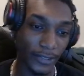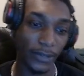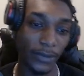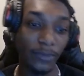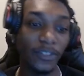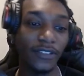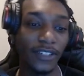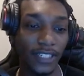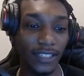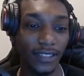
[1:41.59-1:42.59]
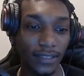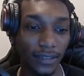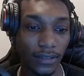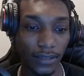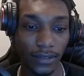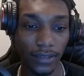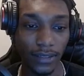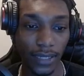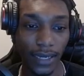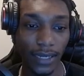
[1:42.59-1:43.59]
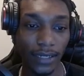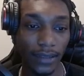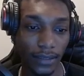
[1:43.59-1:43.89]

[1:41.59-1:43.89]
So in this instance, the tag